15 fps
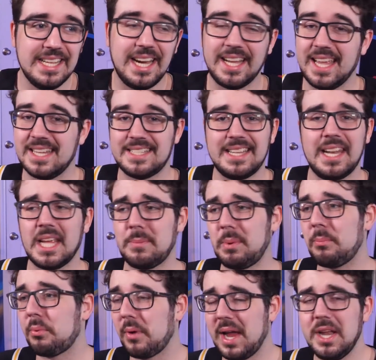again, setting up
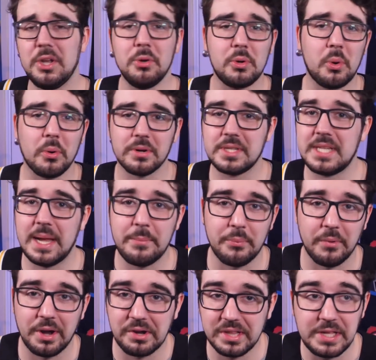a brand new course
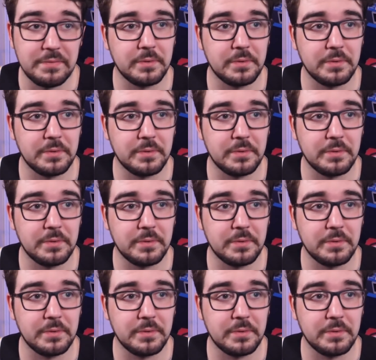temporarily